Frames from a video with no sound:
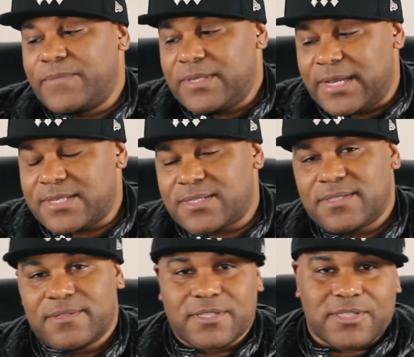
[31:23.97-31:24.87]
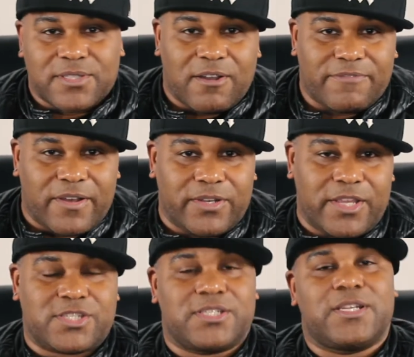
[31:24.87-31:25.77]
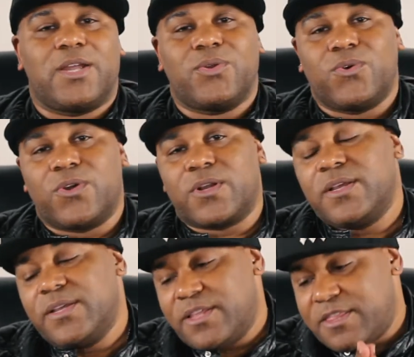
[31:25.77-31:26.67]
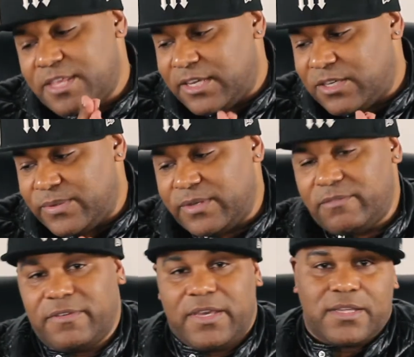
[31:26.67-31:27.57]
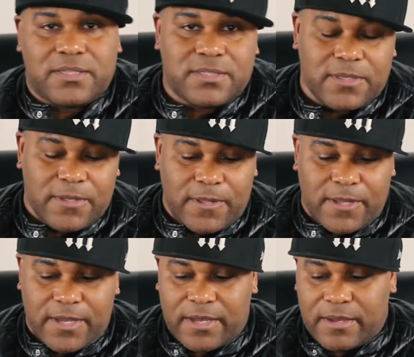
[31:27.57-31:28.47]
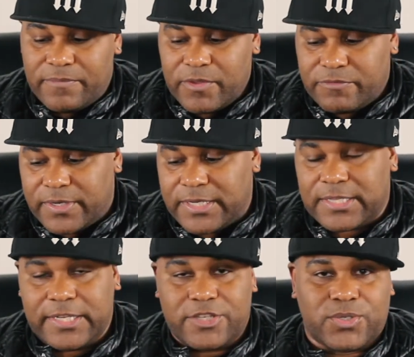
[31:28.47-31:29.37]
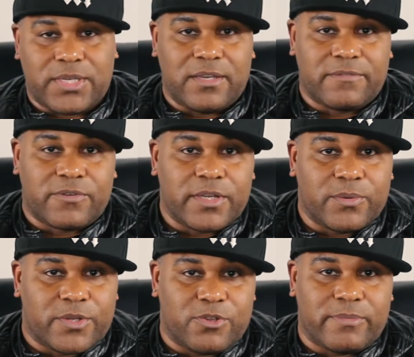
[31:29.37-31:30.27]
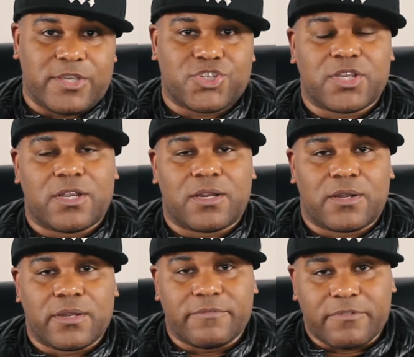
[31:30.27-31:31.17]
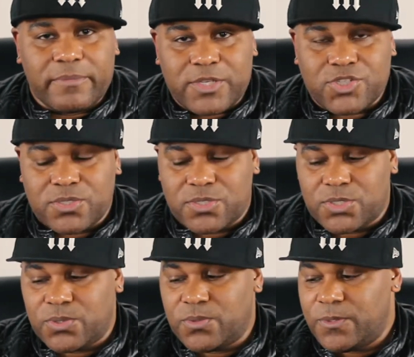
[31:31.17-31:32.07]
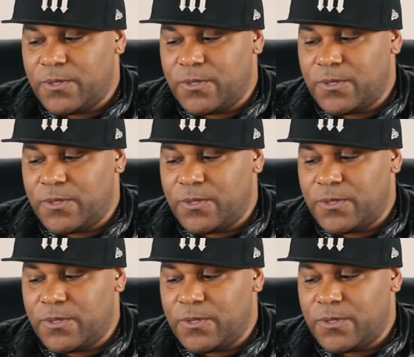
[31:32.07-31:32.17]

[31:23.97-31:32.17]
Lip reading: yes, the SelahFoundation.org. Thank you in advance for anything that you give or anyone you may share our information to.